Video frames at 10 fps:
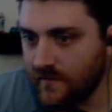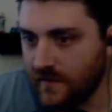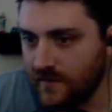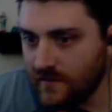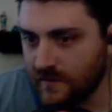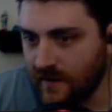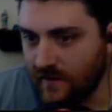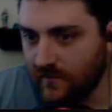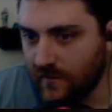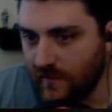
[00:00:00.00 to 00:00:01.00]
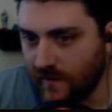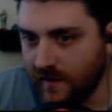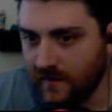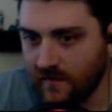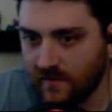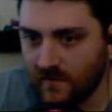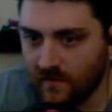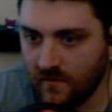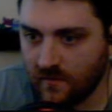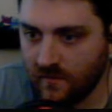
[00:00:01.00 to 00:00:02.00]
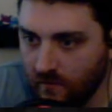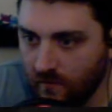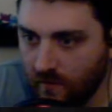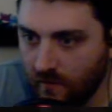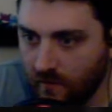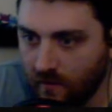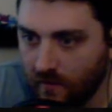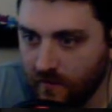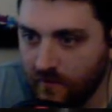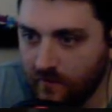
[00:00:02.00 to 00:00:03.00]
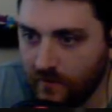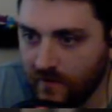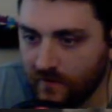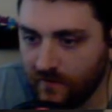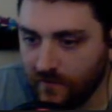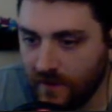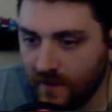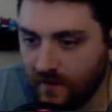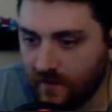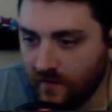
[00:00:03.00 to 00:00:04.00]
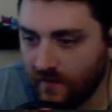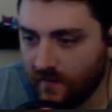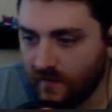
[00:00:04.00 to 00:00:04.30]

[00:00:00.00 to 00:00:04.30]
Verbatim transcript: They usually have uh, them in the uh. layers. Where are you, Mr. Spider?